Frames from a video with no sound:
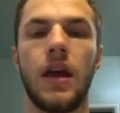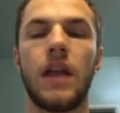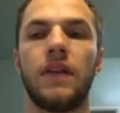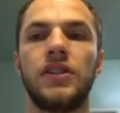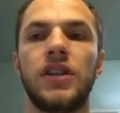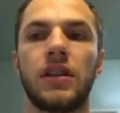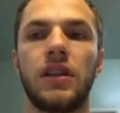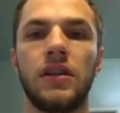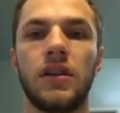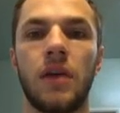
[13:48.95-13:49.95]
And if I check
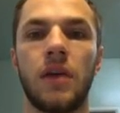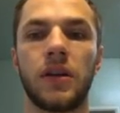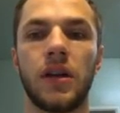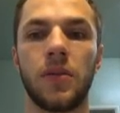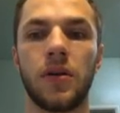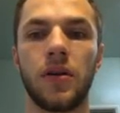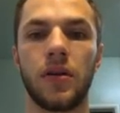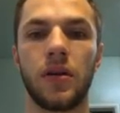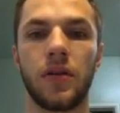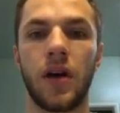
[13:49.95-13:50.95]
the atomic
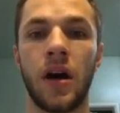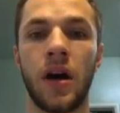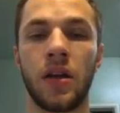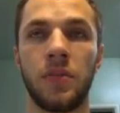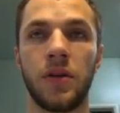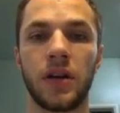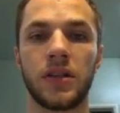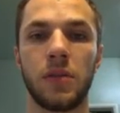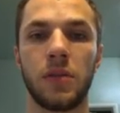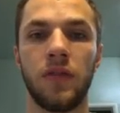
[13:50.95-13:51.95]
number on the
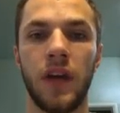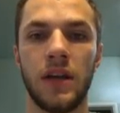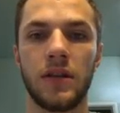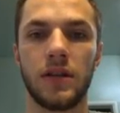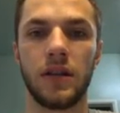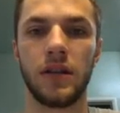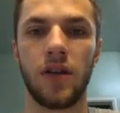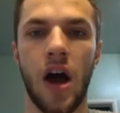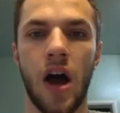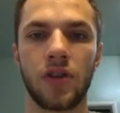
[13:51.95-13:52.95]
periodic table of 8,
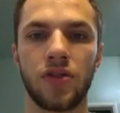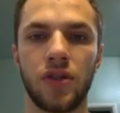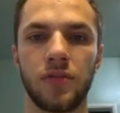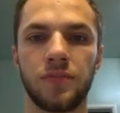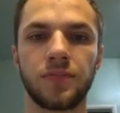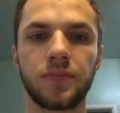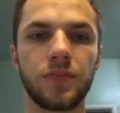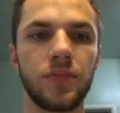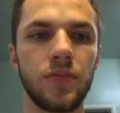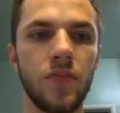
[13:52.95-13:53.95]
it's oxygen.
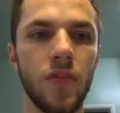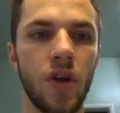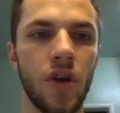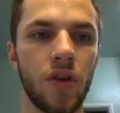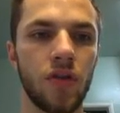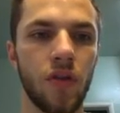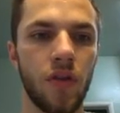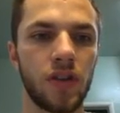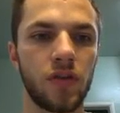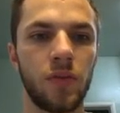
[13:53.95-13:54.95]
So
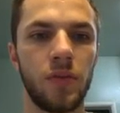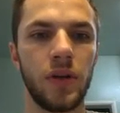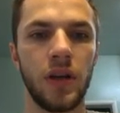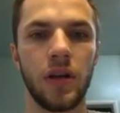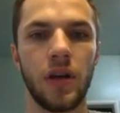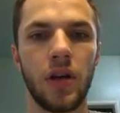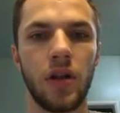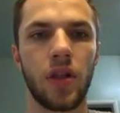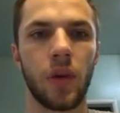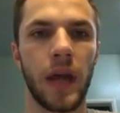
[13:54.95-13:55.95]
this would be
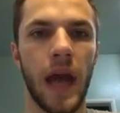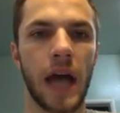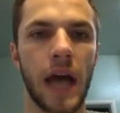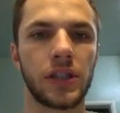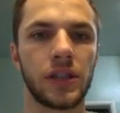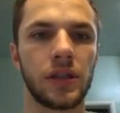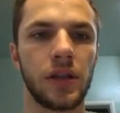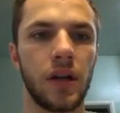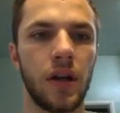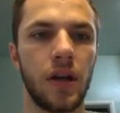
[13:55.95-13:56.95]
the reaction
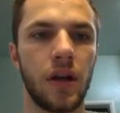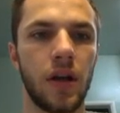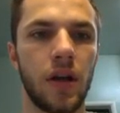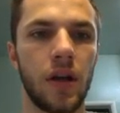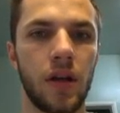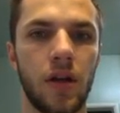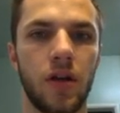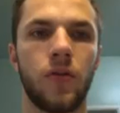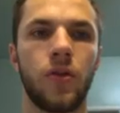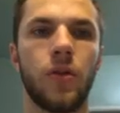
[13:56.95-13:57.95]

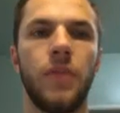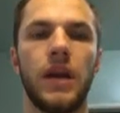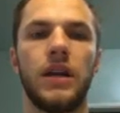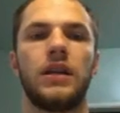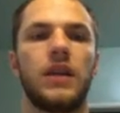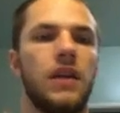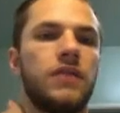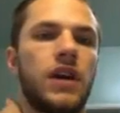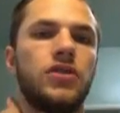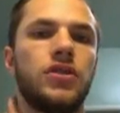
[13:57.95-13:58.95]
for the beta decay
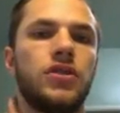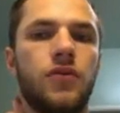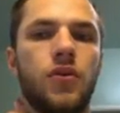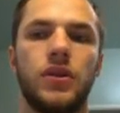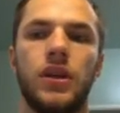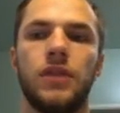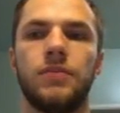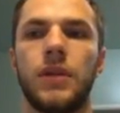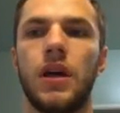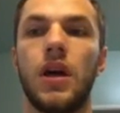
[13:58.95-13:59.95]
of nitrogen 14.
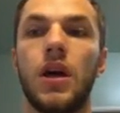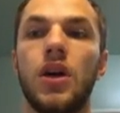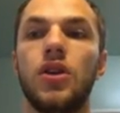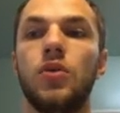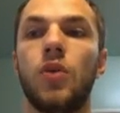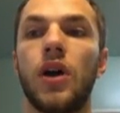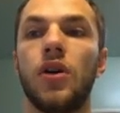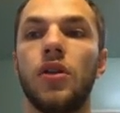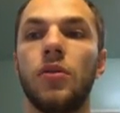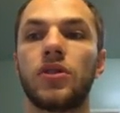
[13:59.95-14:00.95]
You want to
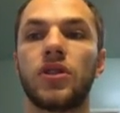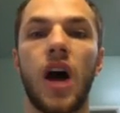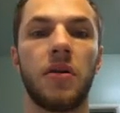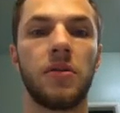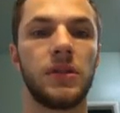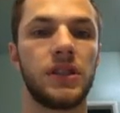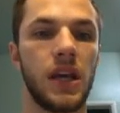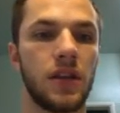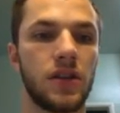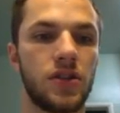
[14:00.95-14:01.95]
know the most common
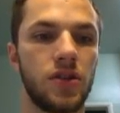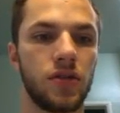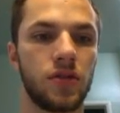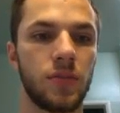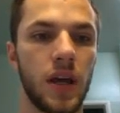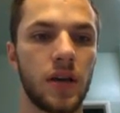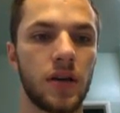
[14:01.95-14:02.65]
mistake that students make?